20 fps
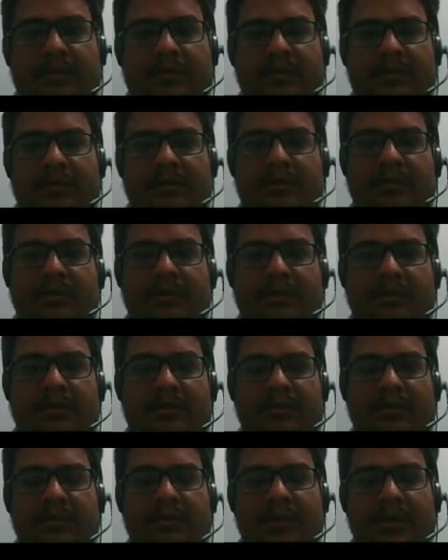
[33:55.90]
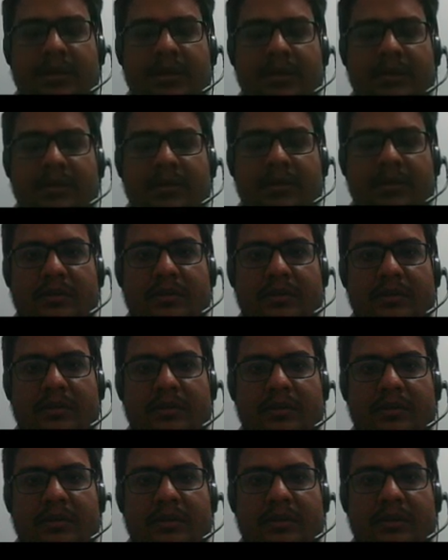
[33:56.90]
So this will be
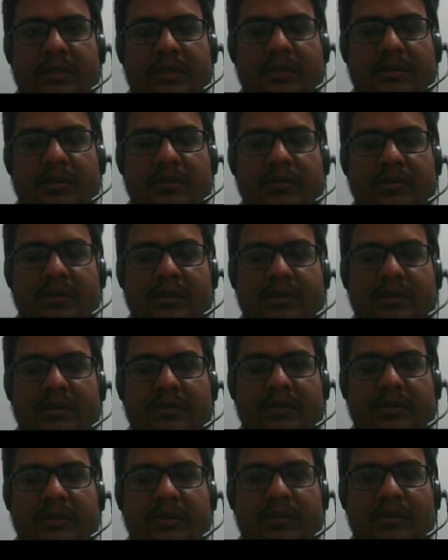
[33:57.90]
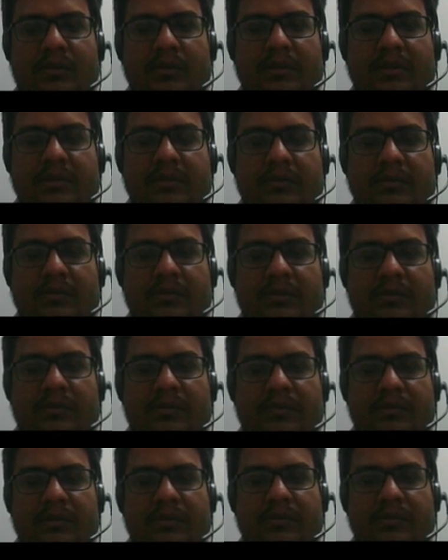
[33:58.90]
3 9 are 27, 27 to the
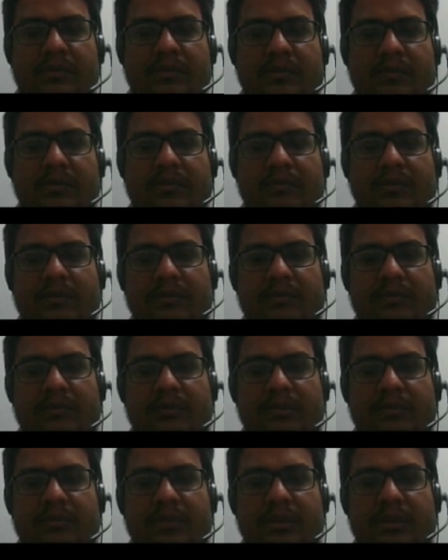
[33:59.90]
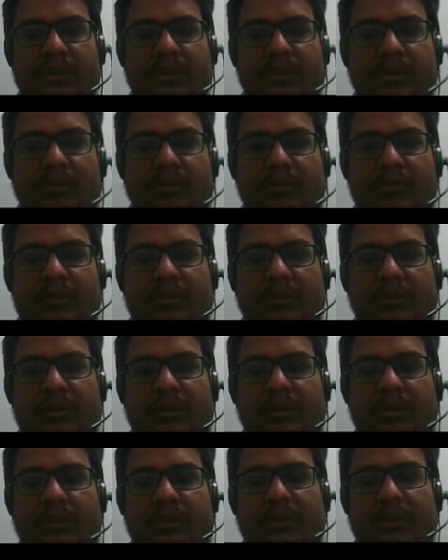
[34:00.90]
54, 54 beta cube
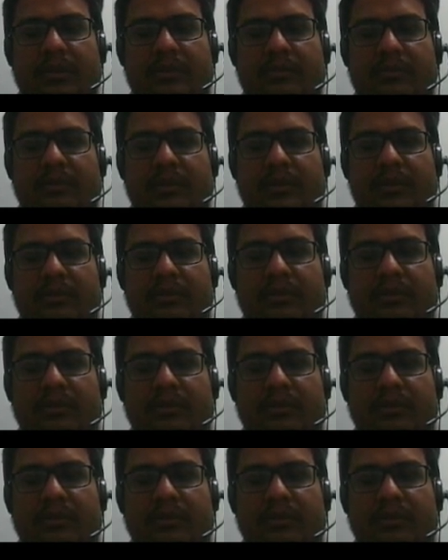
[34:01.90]
plus 2